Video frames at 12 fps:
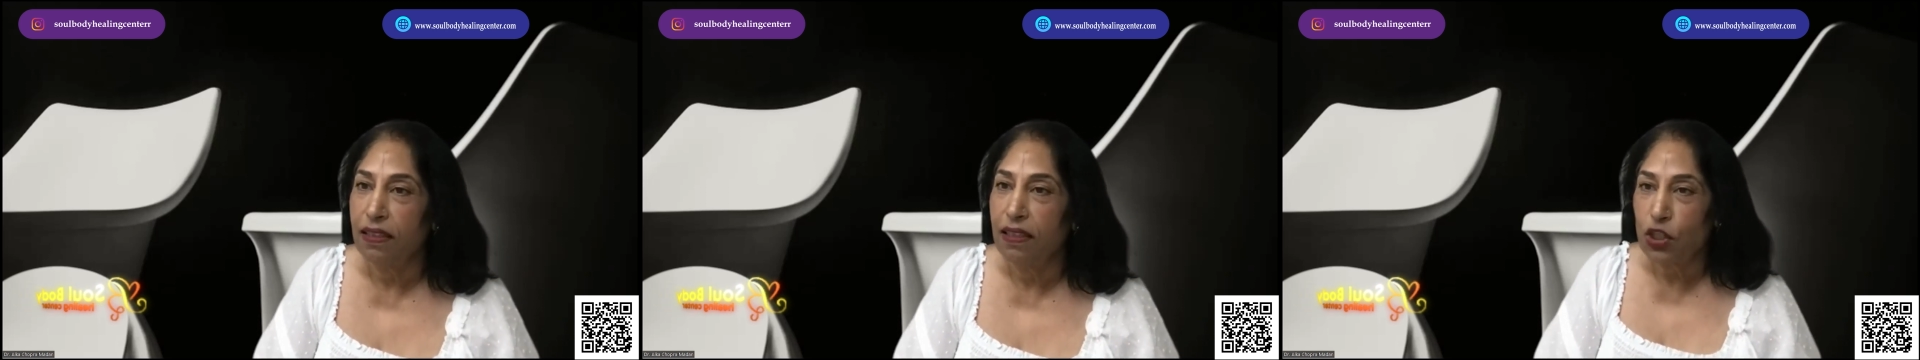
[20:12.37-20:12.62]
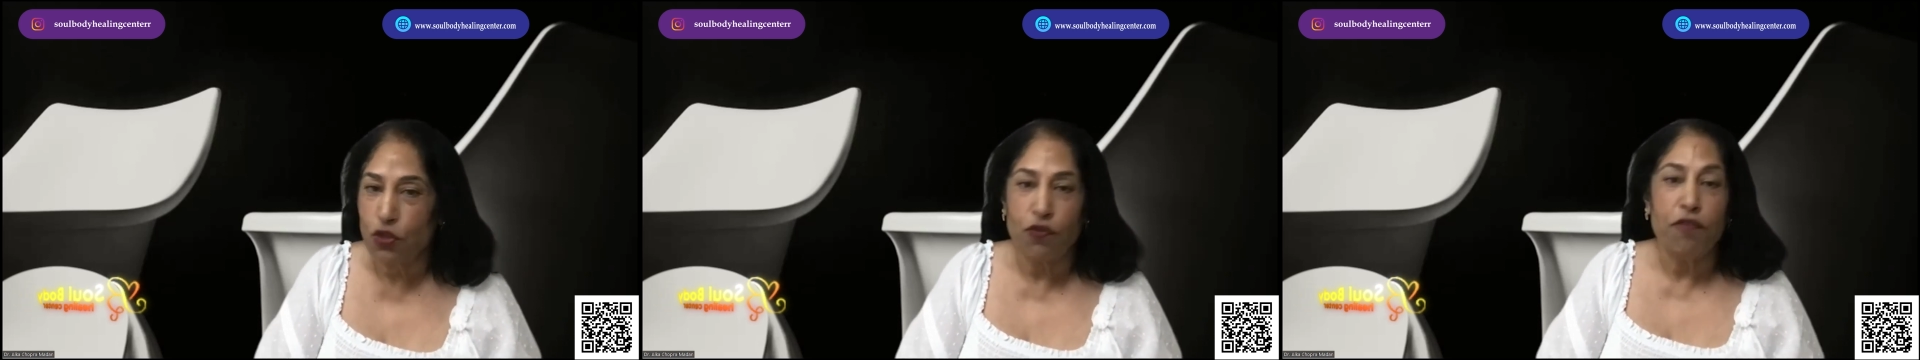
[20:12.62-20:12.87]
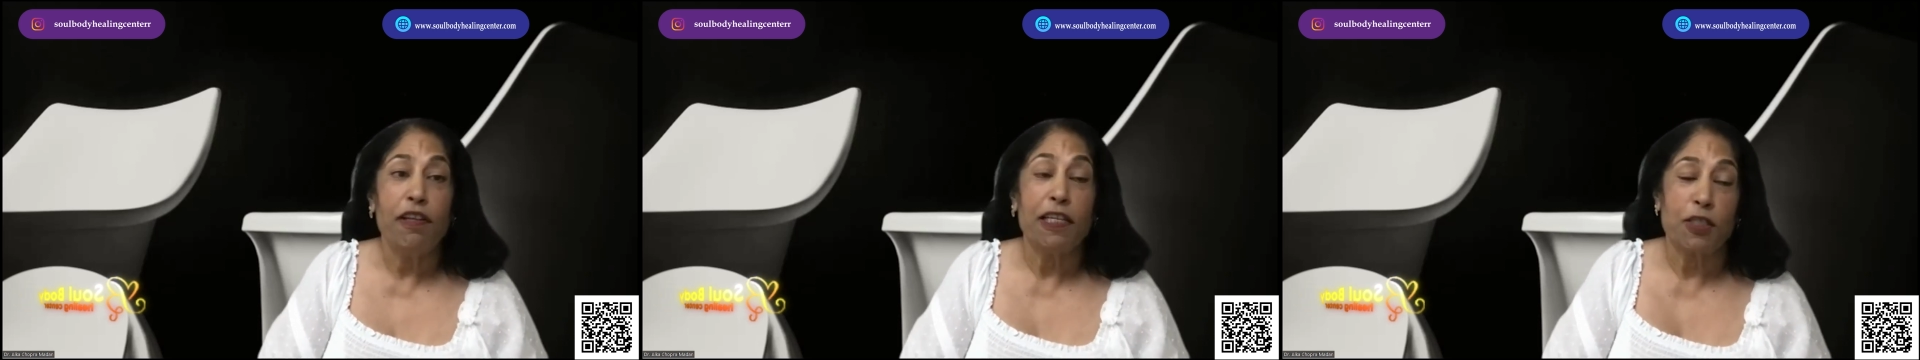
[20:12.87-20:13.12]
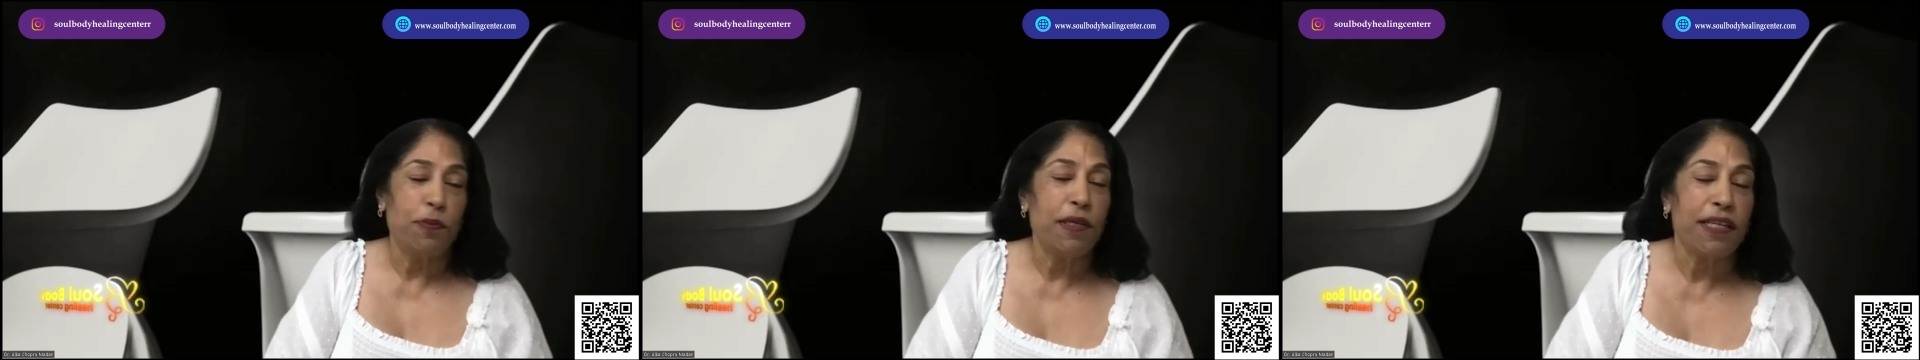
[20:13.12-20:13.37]
So we will
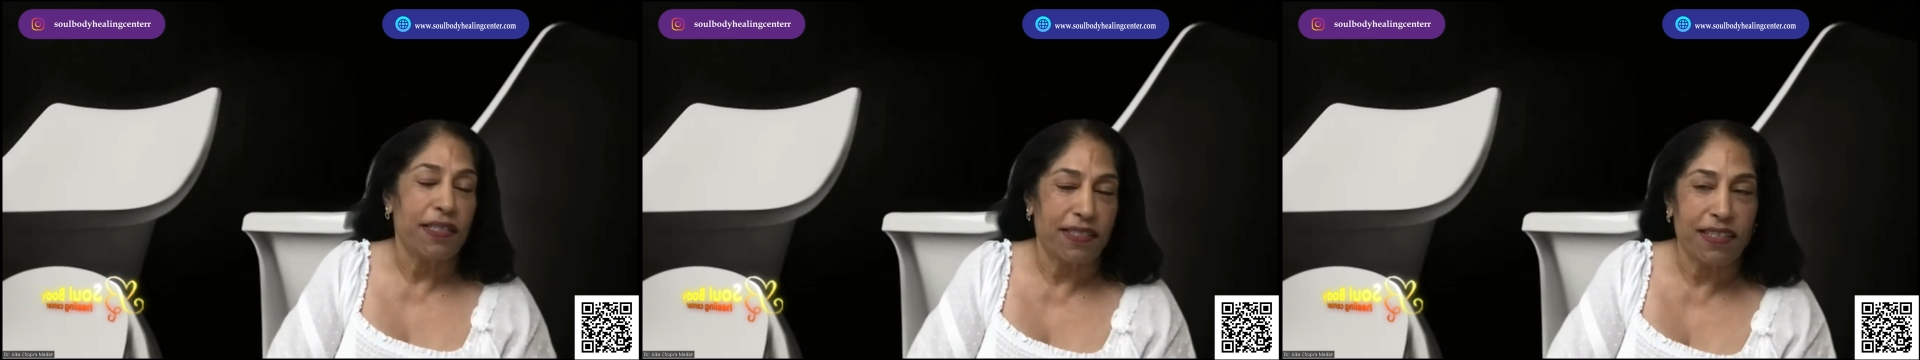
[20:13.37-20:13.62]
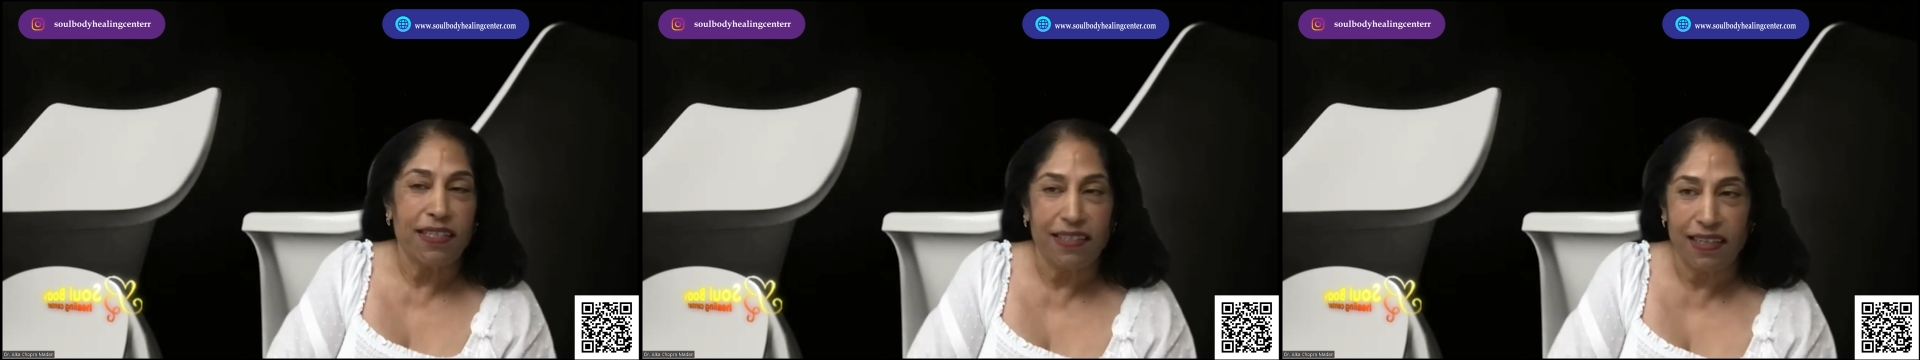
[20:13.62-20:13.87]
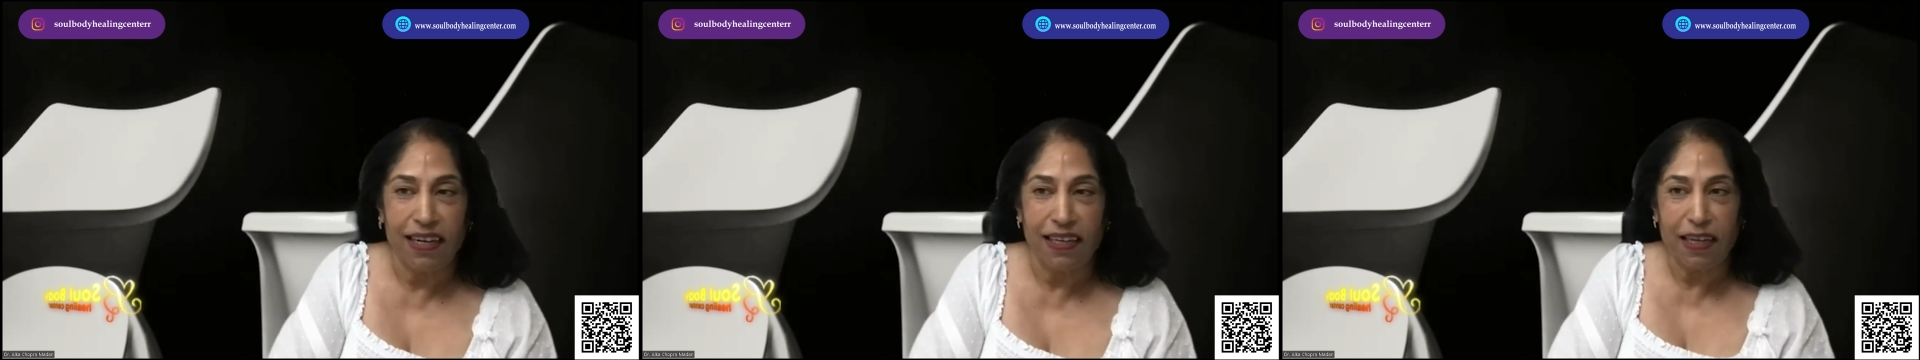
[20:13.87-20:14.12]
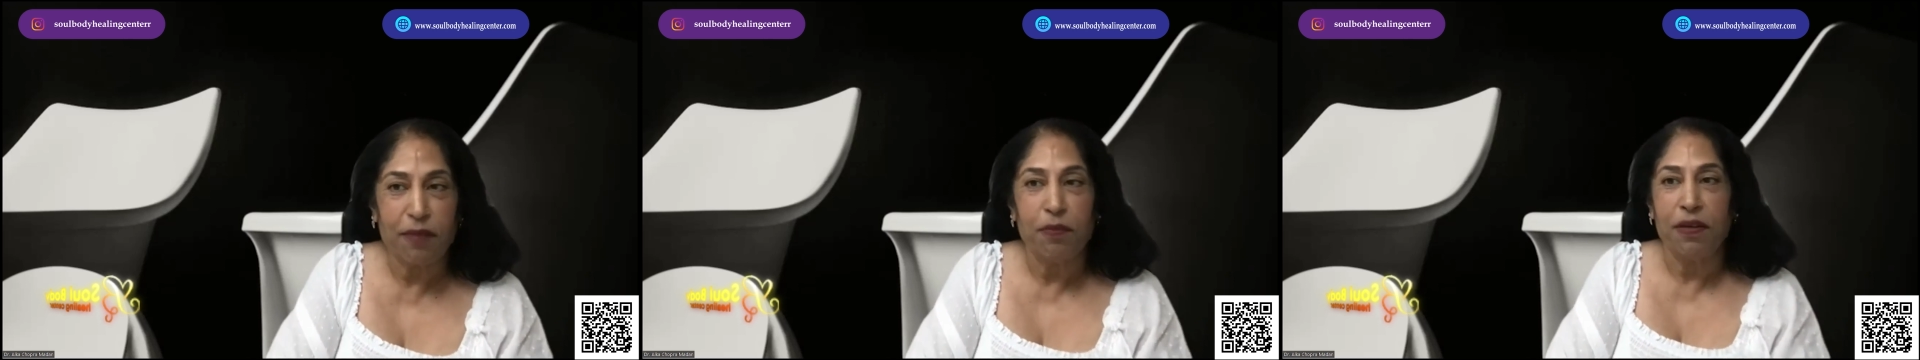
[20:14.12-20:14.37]
experience it, and
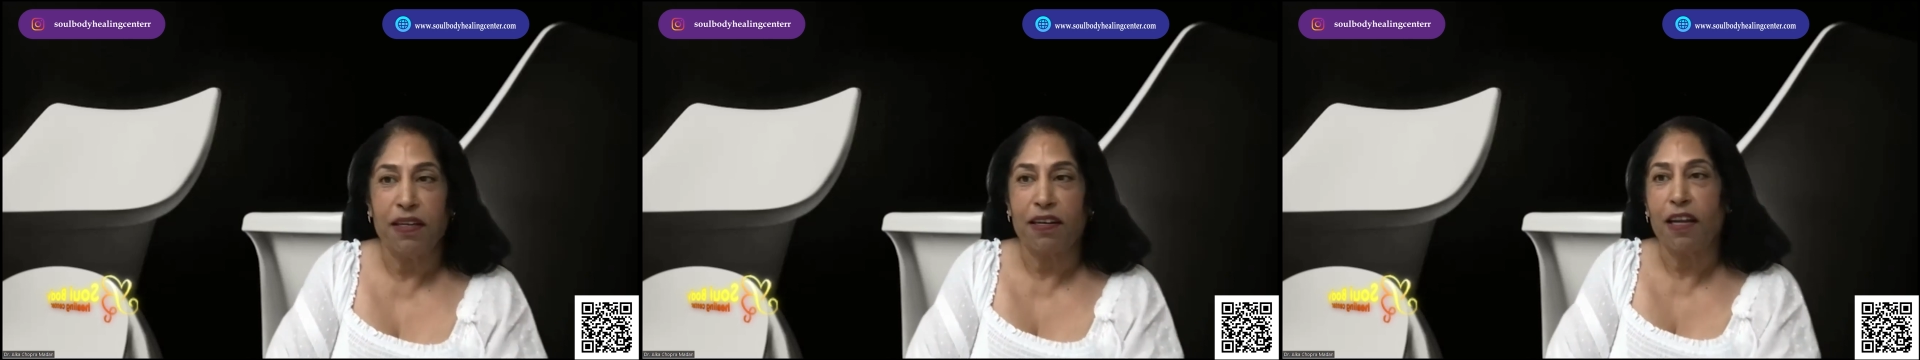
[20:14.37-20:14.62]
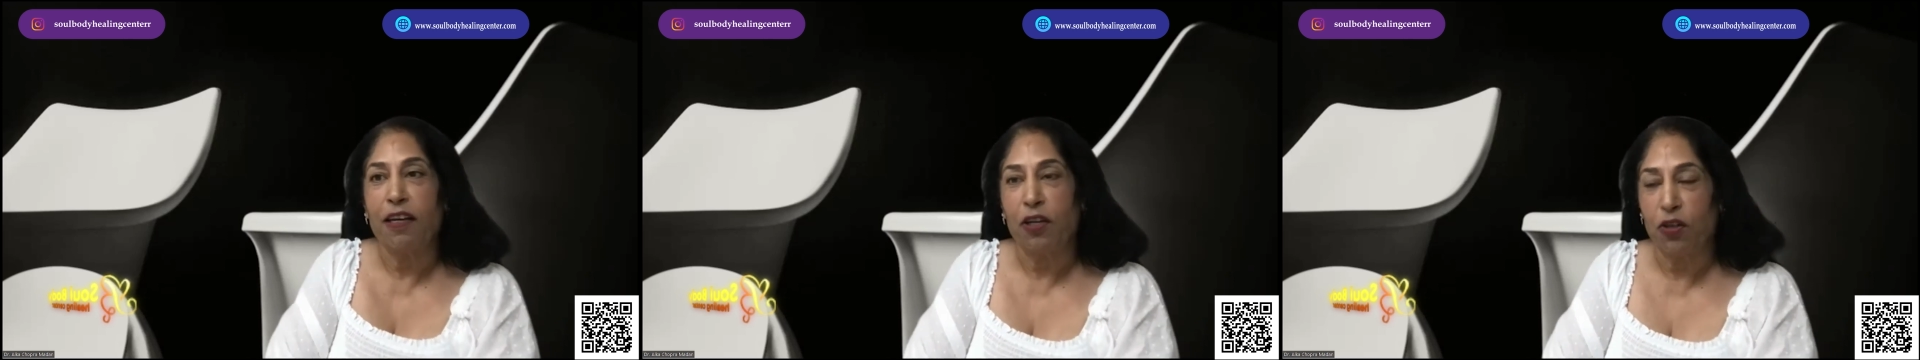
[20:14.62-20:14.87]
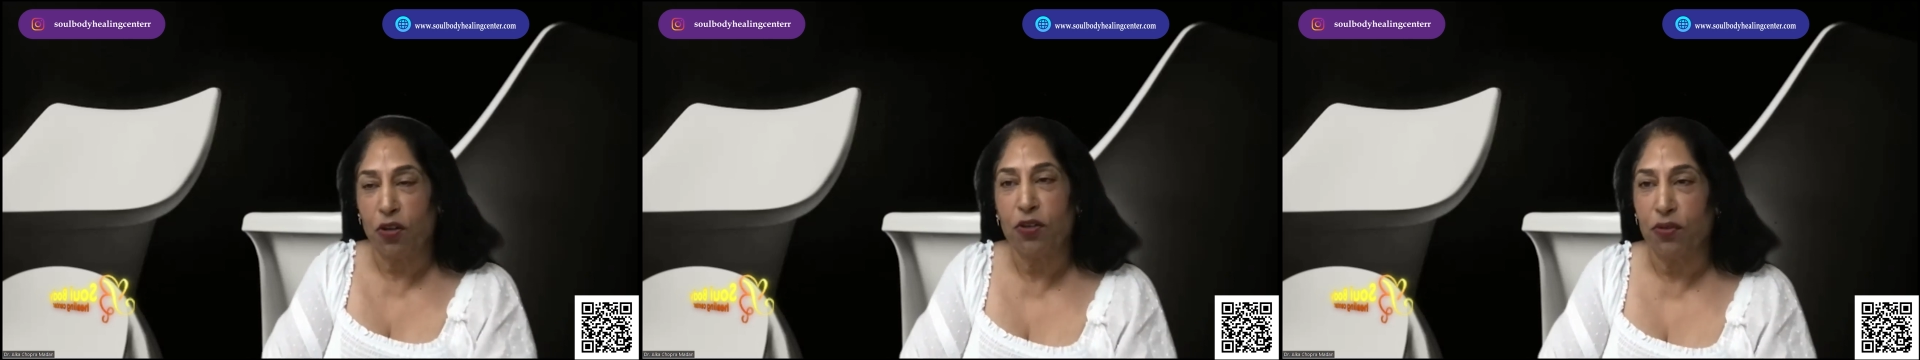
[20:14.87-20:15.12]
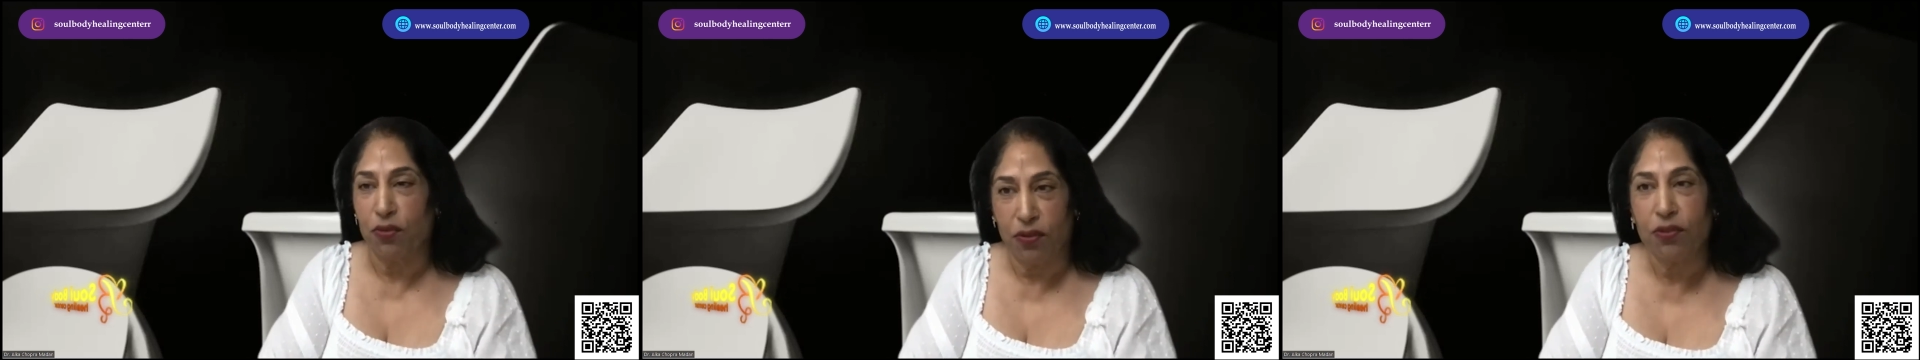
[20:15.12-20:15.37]
let me run it on
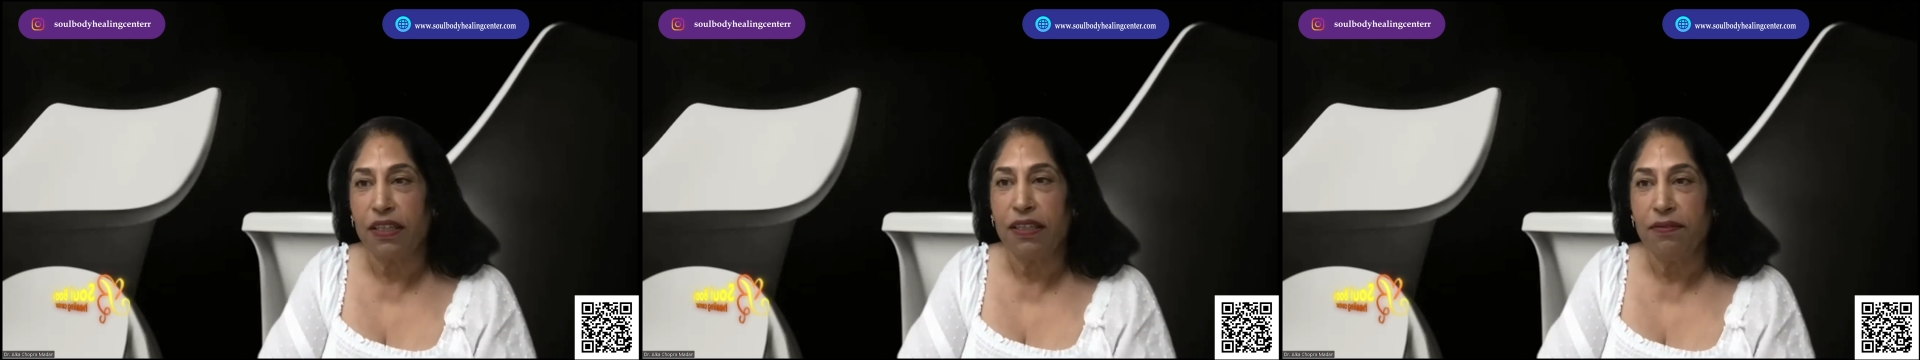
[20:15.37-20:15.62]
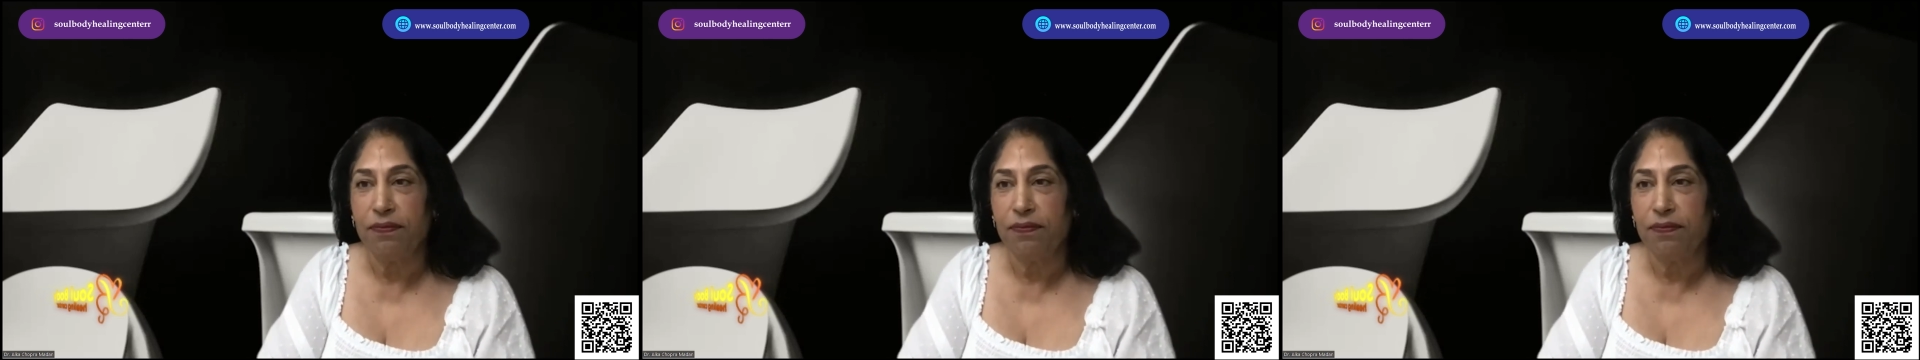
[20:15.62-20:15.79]
you. Okay.